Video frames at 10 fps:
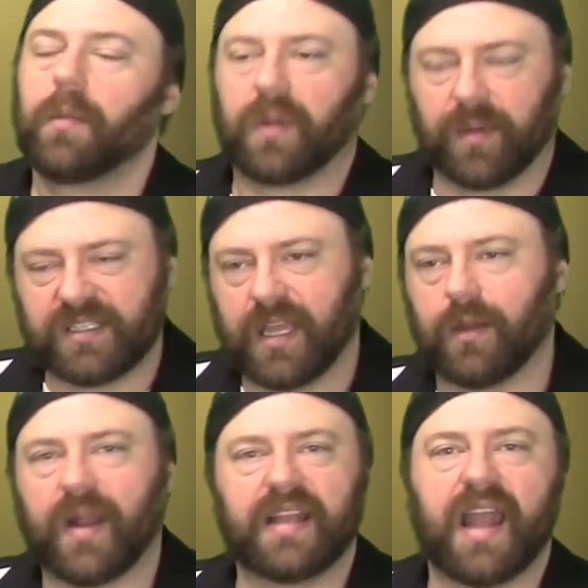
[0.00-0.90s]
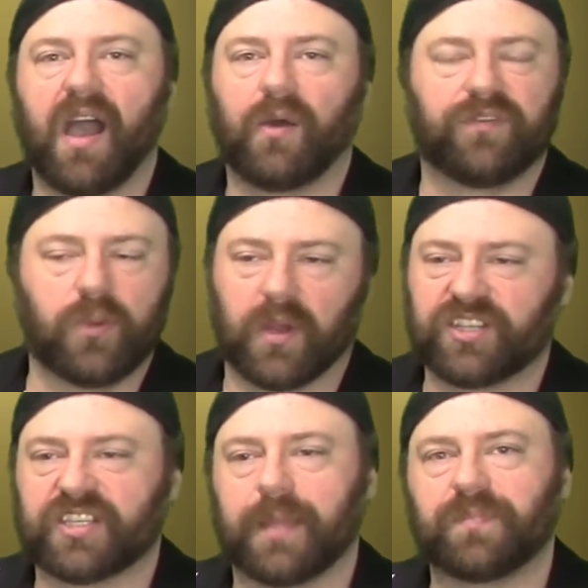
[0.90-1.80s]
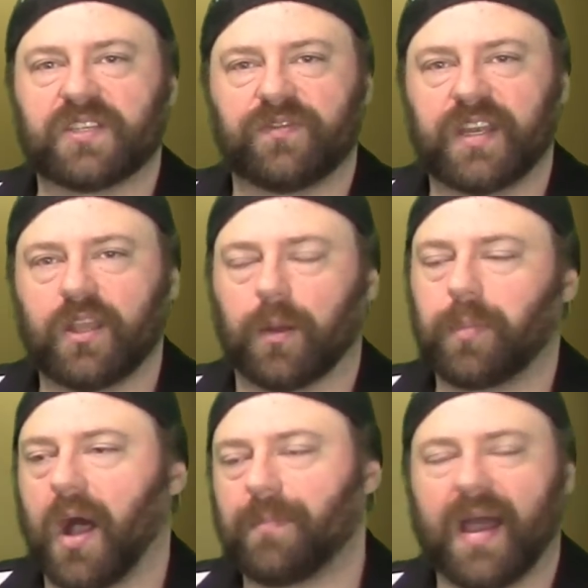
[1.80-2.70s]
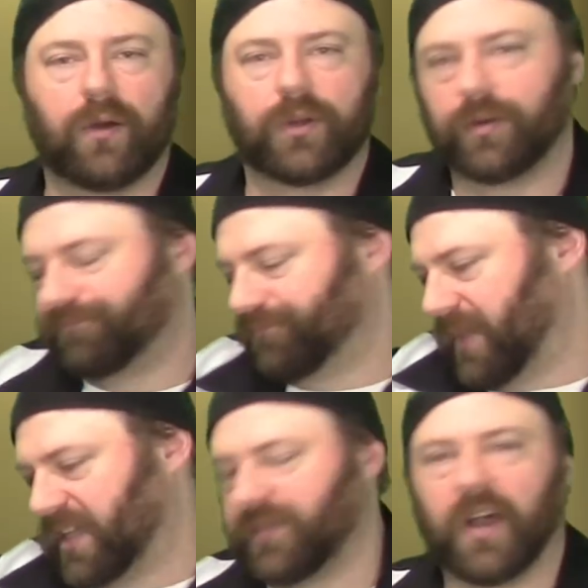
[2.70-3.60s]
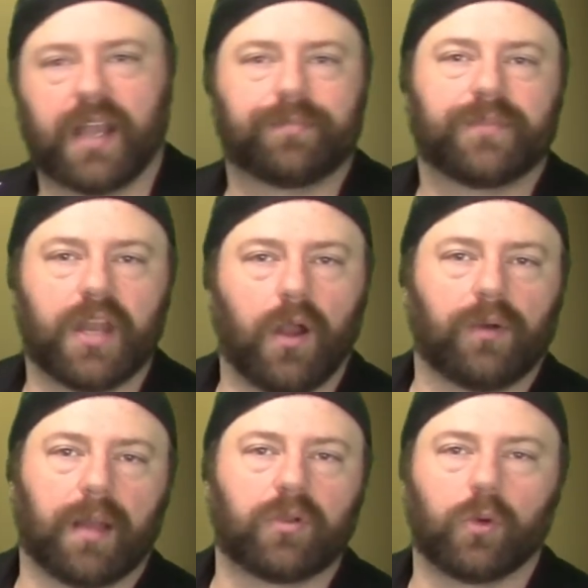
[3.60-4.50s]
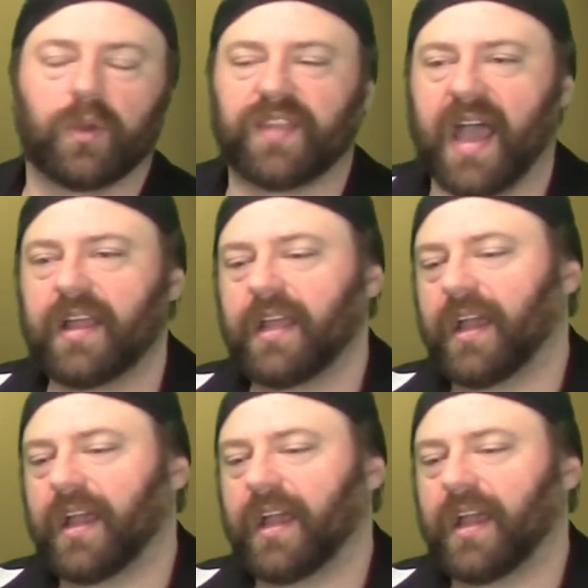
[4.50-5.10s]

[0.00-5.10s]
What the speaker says: But I'm going to tell you right now, if you want to skip this video and pop out, it's fine. I'm cool with that.